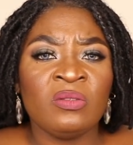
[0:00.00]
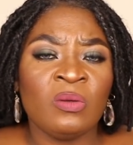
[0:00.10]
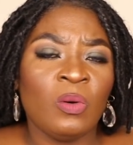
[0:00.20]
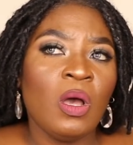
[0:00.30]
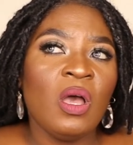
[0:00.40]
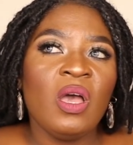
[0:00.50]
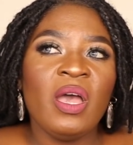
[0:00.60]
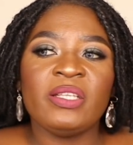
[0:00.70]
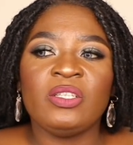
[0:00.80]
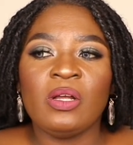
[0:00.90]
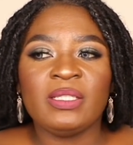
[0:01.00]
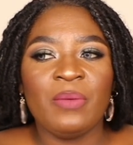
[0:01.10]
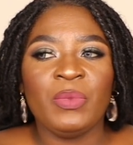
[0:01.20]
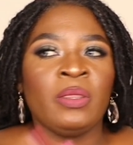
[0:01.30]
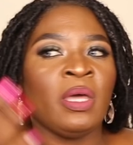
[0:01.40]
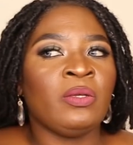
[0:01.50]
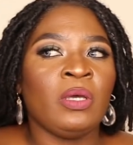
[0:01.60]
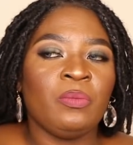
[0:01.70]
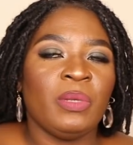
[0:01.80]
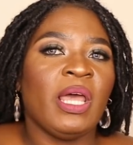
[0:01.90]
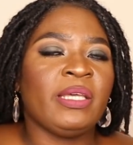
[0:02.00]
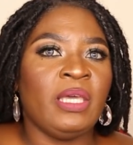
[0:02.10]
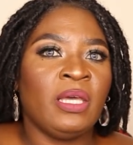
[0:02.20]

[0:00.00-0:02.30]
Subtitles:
So it's not something that you can be like,